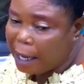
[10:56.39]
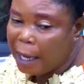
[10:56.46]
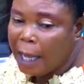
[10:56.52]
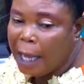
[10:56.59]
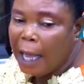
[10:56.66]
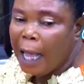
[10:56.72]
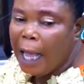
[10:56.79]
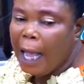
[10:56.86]

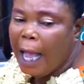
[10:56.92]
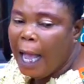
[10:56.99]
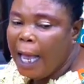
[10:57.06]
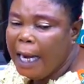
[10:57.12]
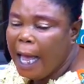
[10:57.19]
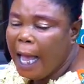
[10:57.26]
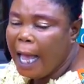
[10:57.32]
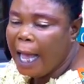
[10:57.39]

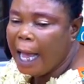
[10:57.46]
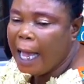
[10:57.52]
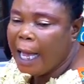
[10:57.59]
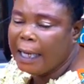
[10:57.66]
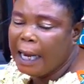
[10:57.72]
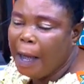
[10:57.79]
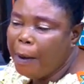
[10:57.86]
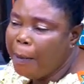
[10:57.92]
Anna,
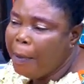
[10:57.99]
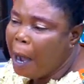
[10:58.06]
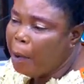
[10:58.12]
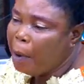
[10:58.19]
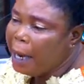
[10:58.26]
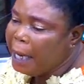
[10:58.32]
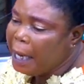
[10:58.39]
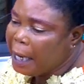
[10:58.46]
the other by
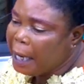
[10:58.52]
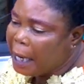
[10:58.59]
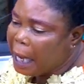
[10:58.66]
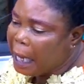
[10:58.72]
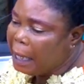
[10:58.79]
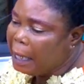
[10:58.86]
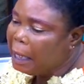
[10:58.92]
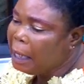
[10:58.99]
way you
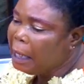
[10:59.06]
came.